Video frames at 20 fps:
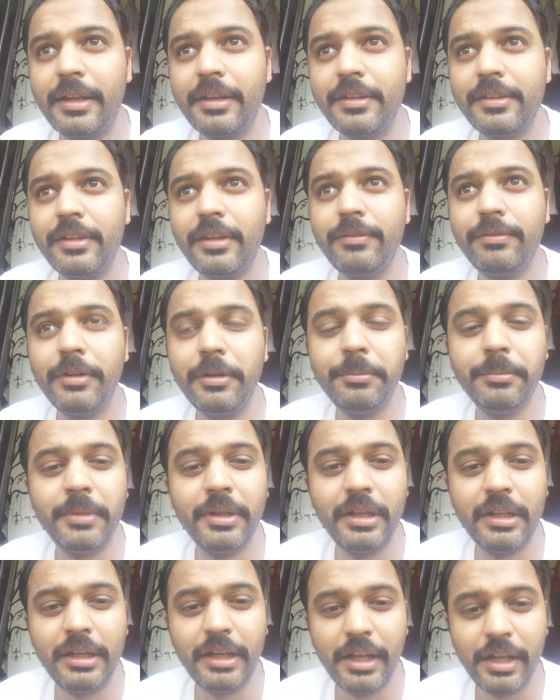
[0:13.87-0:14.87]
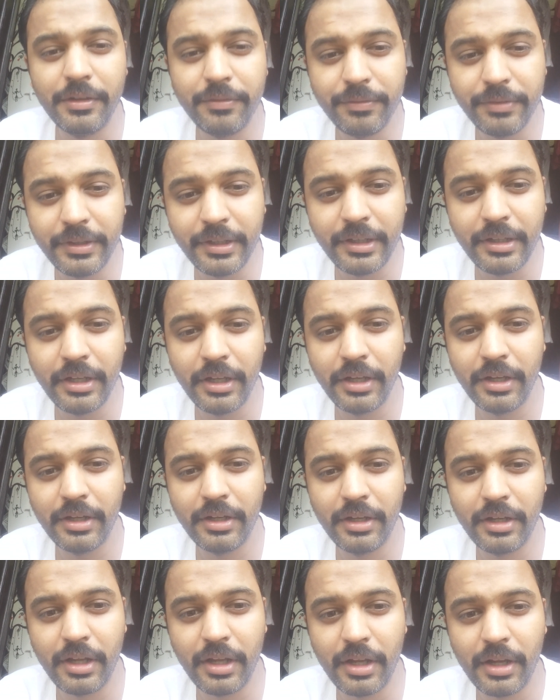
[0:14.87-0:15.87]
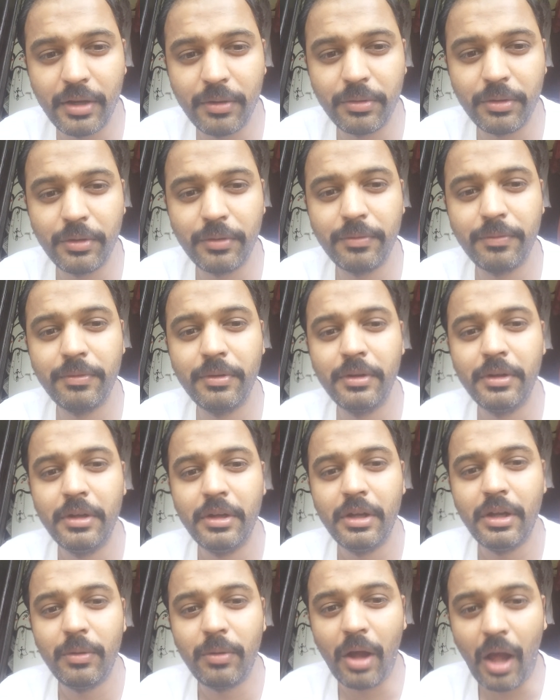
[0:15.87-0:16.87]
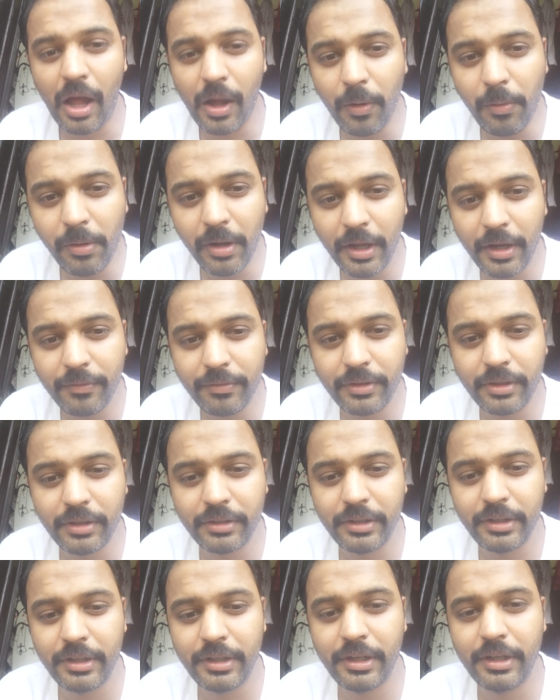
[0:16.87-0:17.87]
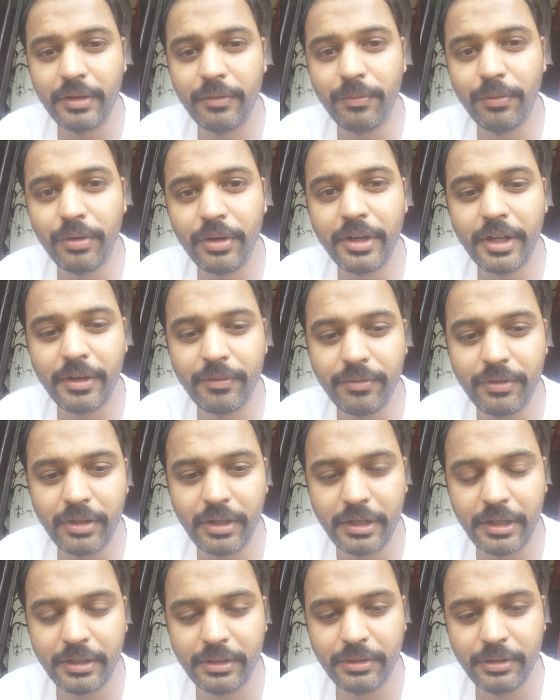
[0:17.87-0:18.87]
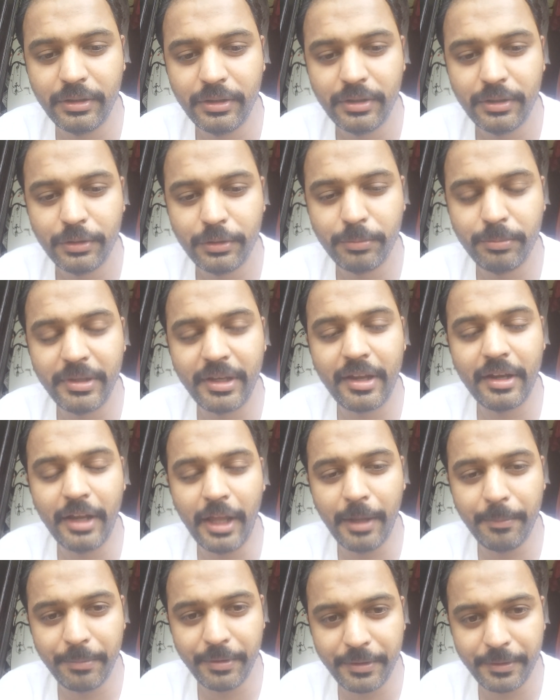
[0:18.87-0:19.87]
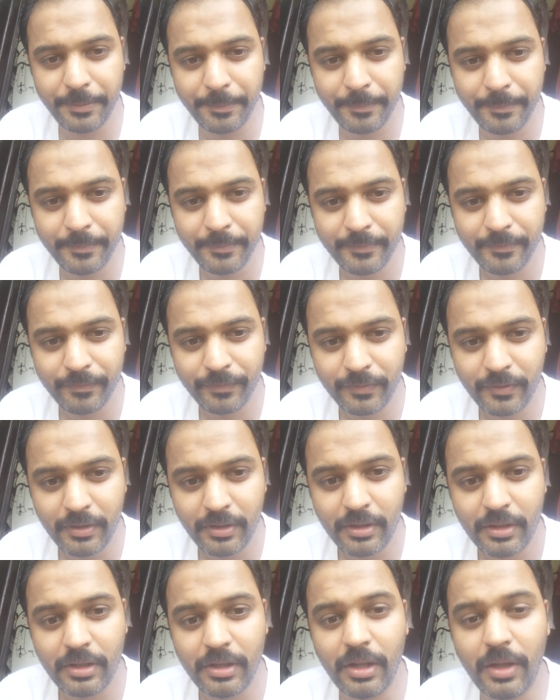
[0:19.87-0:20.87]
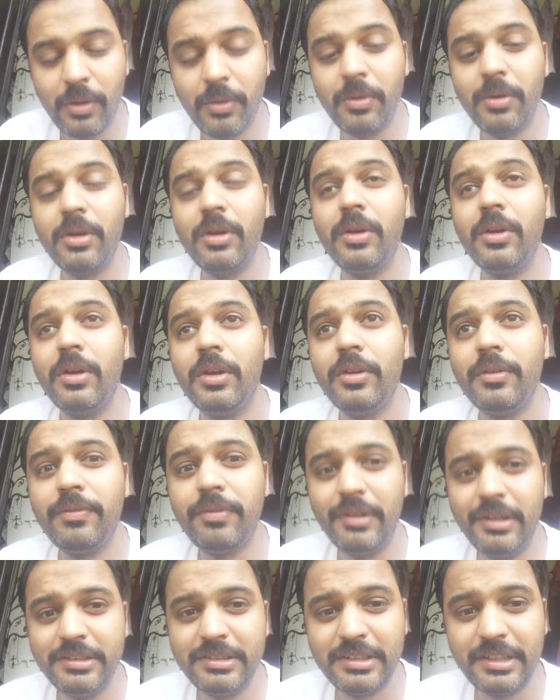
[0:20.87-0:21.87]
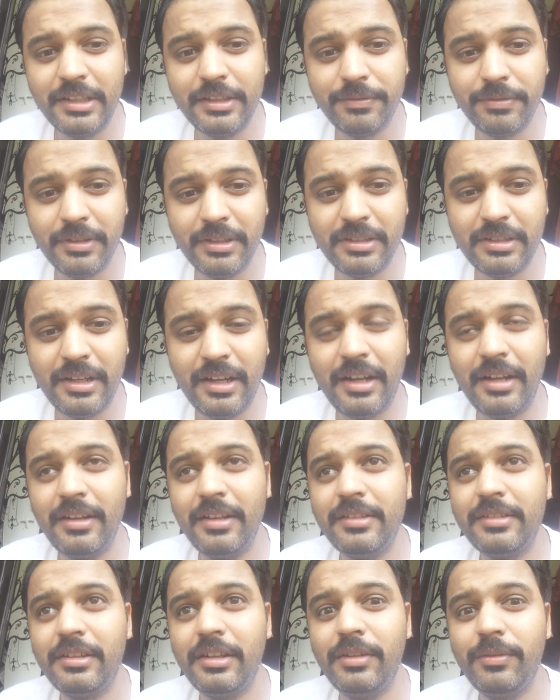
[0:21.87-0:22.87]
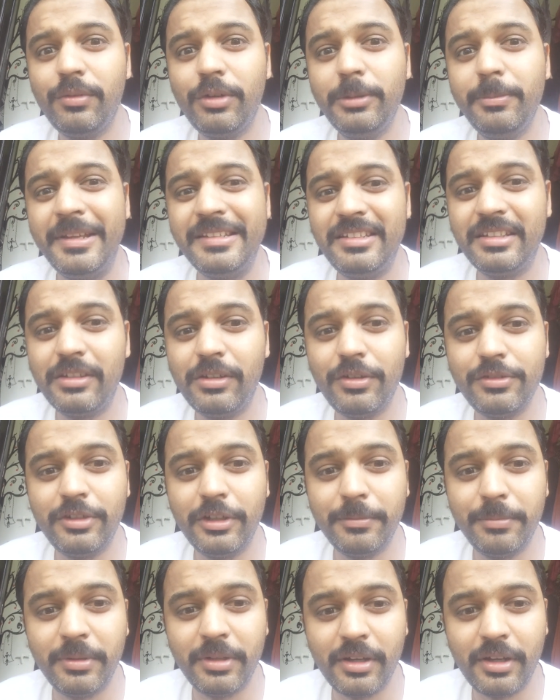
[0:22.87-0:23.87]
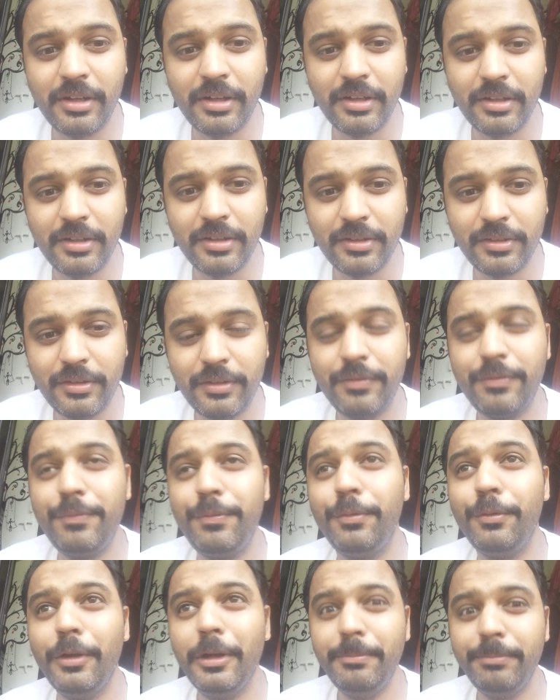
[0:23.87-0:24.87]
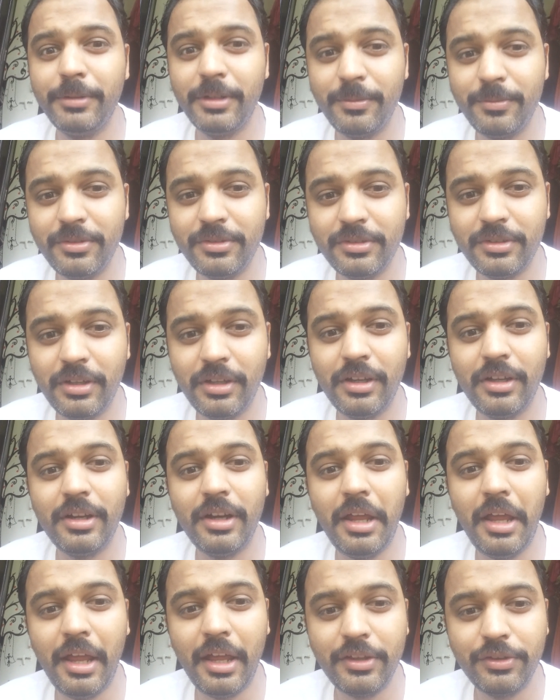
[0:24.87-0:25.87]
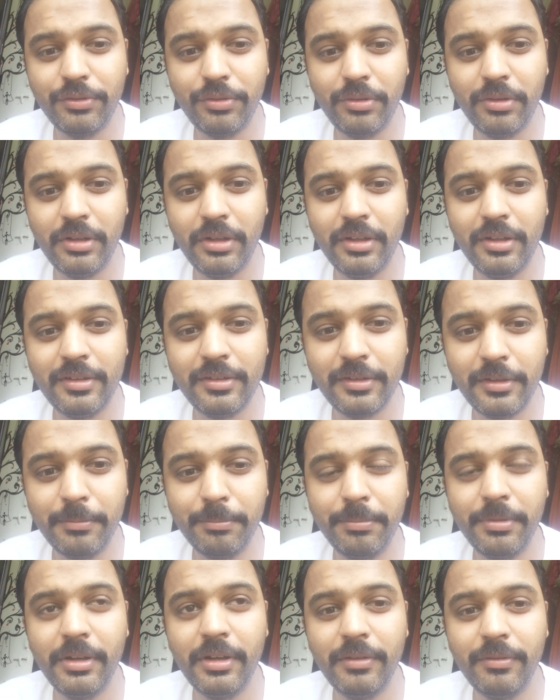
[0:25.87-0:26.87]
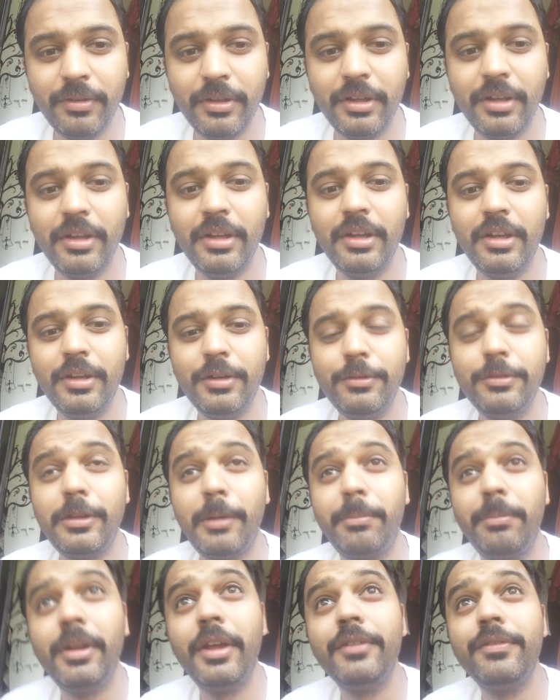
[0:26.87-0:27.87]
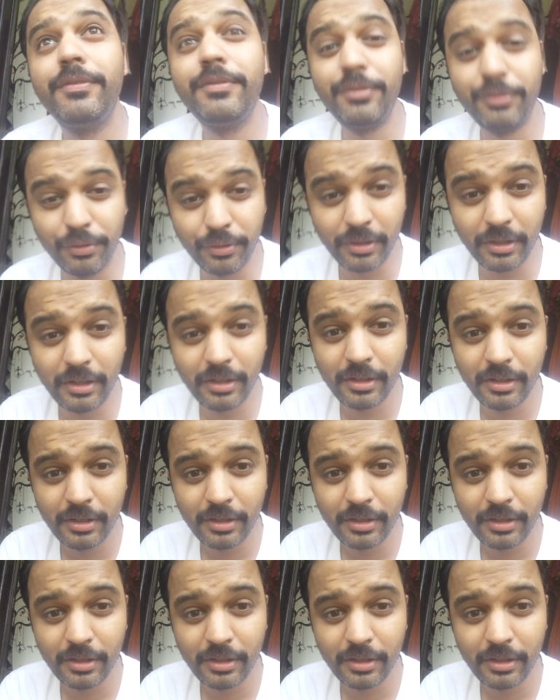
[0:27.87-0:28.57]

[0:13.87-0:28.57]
receive a mail every day in day out of how I have done it and what I have done it to make it happen. Now, first things first, let's understand what basic logic behind it is. Fuel pumps are actually a simple way to supply fuel